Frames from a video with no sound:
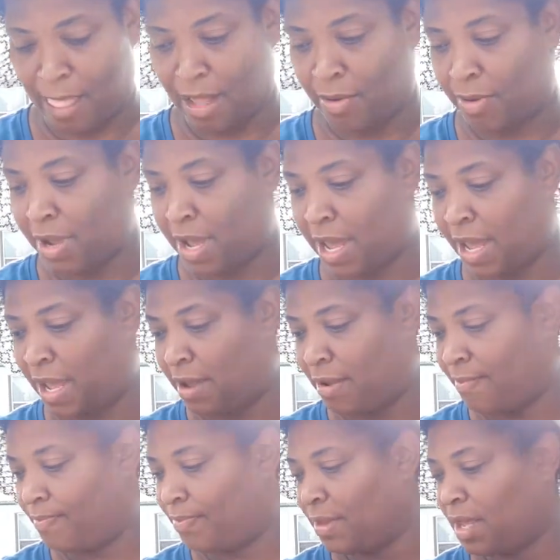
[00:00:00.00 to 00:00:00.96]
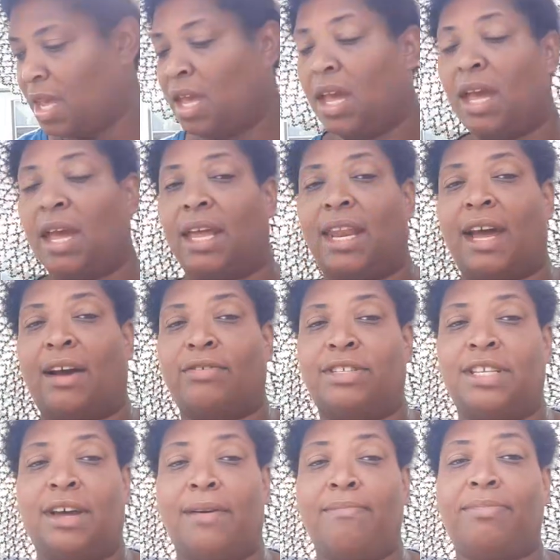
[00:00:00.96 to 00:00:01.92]
Okay, now
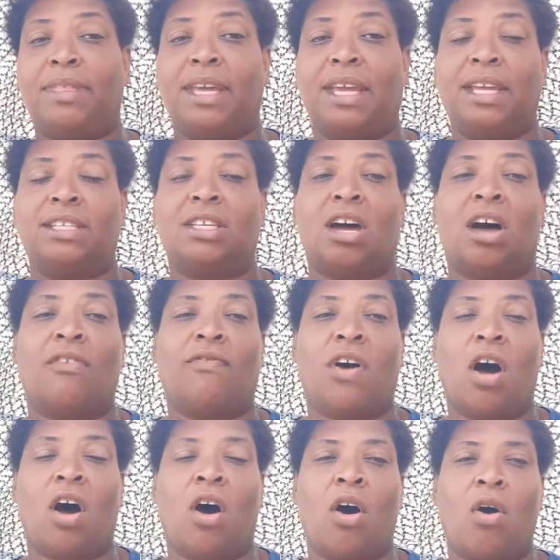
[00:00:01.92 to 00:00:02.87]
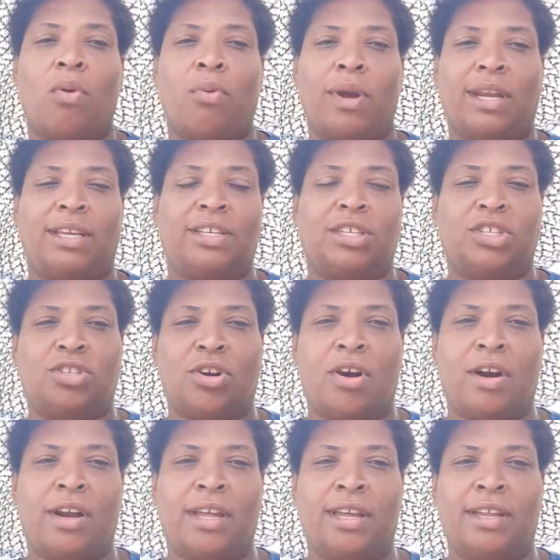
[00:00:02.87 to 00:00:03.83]
some things I've already
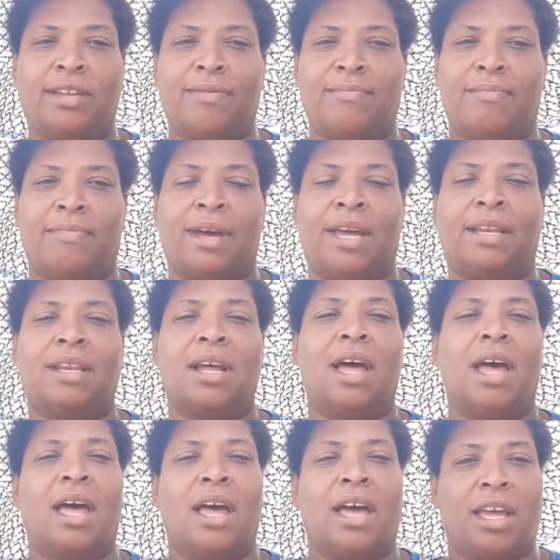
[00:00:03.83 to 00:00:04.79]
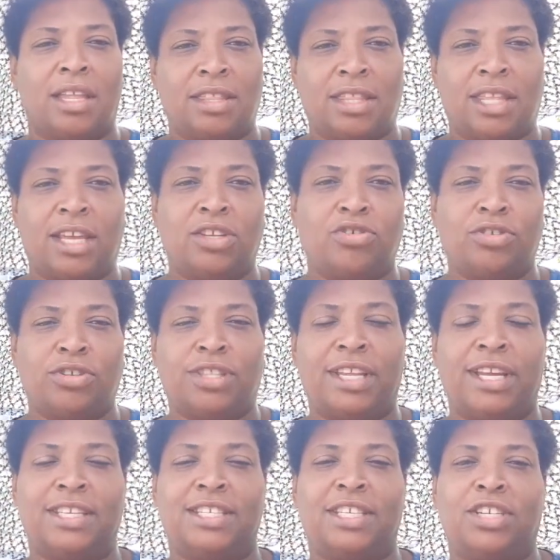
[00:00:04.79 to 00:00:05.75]
started, but these are
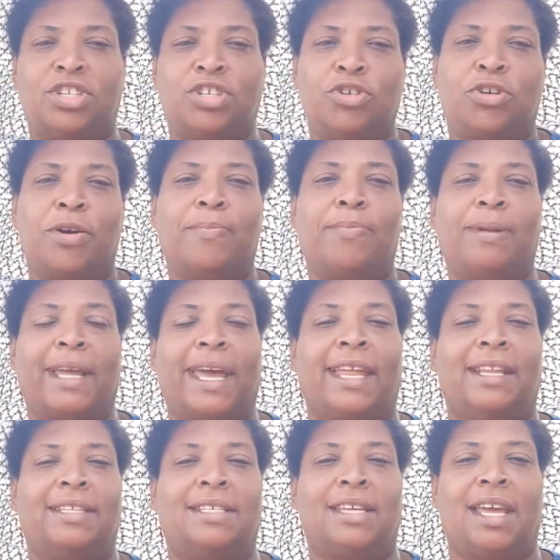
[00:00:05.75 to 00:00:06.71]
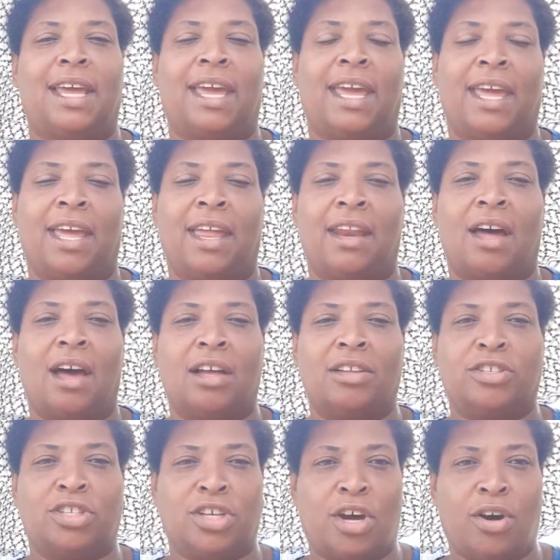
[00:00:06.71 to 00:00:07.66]
things that you can plant in a
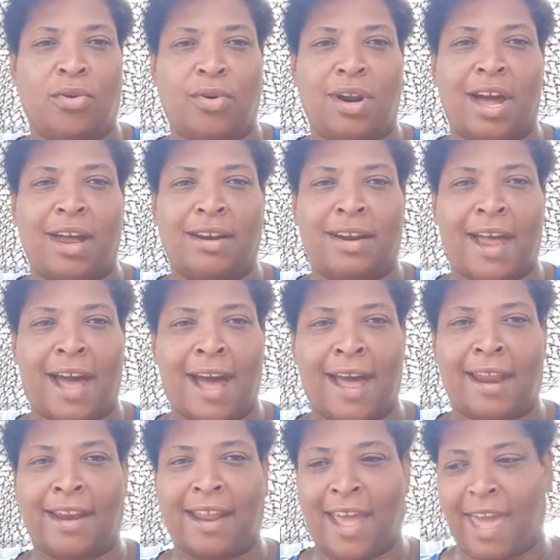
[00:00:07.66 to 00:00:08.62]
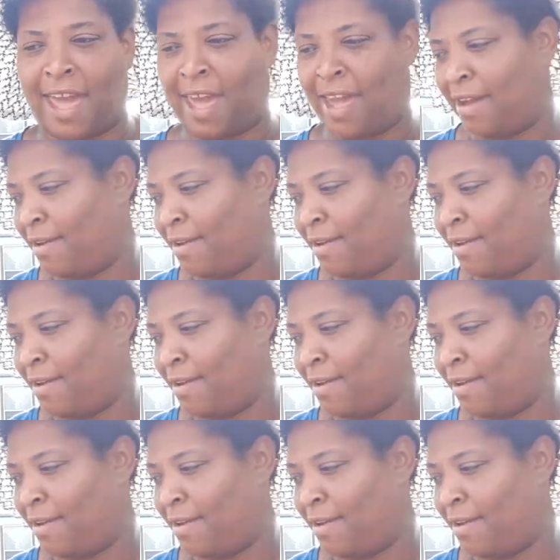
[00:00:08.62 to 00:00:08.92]
Zone 9A.